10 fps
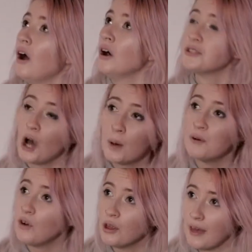On top
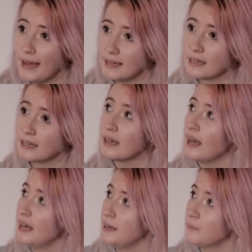of all that,
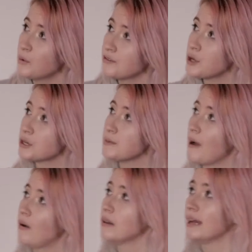we've talked
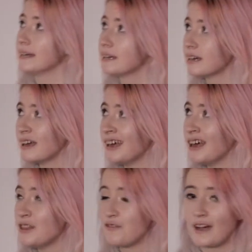about
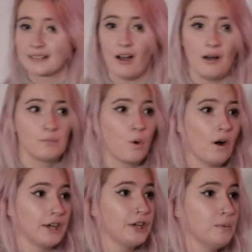the fact that I'm
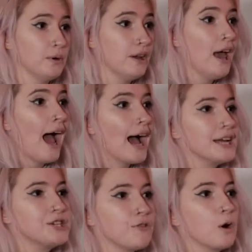quite a human.
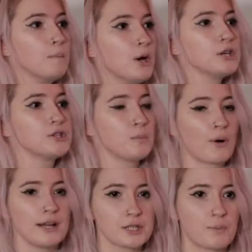Add your own personal
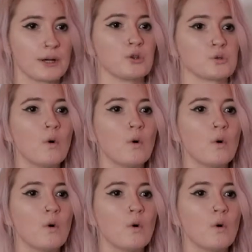brand sprinkles.